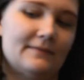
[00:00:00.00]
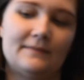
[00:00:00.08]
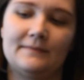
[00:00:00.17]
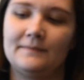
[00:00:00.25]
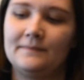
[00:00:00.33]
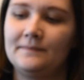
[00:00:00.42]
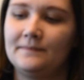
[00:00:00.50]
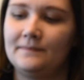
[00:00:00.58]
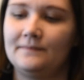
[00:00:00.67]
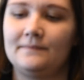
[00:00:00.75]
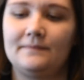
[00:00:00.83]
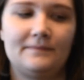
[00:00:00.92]

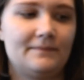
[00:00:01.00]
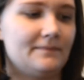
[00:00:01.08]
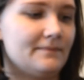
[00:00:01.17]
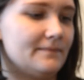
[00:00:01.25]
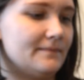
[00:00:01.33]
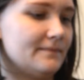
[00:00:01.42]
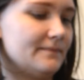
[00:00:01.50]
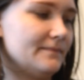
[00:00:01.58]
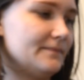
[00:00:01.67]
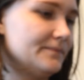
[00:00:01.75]
[no speech]